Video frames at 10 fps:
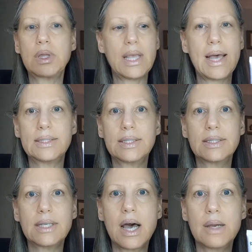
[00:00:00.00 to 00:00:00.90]
with
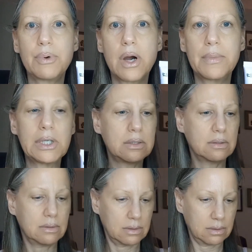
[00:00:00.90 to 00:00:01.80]
Essence Eye Primer.
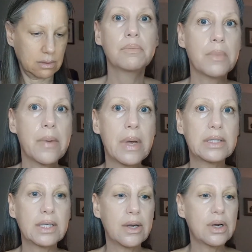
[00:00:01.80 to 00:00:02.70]
My
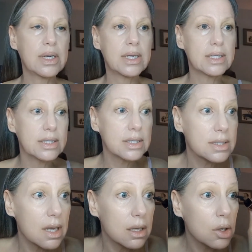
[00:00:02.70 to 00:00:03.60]
mascara
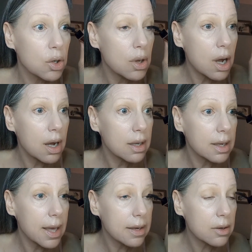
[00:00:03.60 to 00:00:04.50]
is
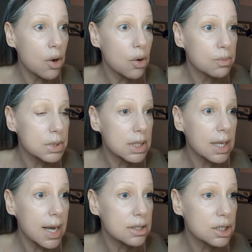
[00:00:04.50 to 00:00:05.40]
Lancome's
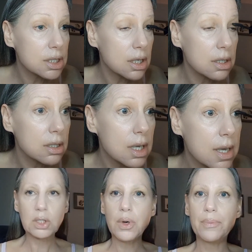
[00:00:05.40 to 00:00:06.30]
Lashy Doll.
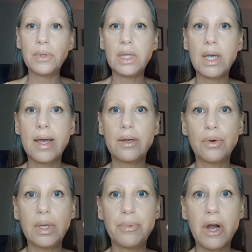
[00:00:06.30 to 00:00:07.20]
So I put the
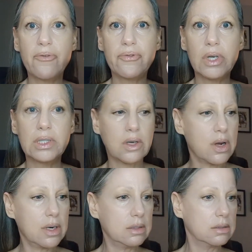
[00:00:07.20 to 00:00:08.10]
Ioni Brow Freeze
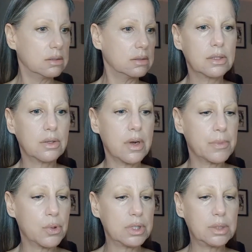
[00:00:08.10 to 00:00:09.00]
on. So
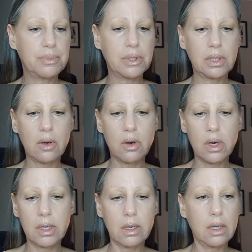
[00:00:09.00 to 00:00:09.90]
I'm going to put
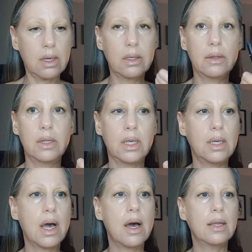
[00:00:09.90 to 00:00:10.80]
on
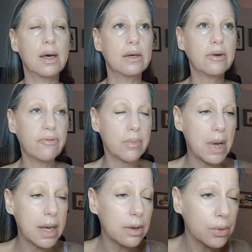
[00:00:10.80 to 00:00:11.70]
the eyeliner
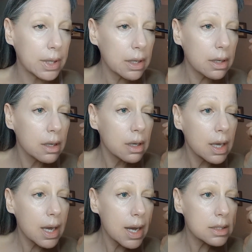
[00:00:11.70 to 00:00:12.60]
from Ioni
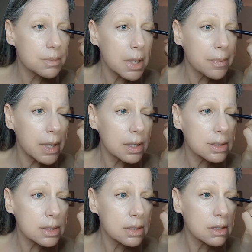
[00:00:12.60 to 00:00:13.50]
as my
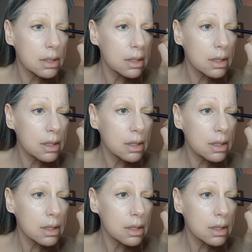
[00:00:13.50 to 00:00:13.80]
base.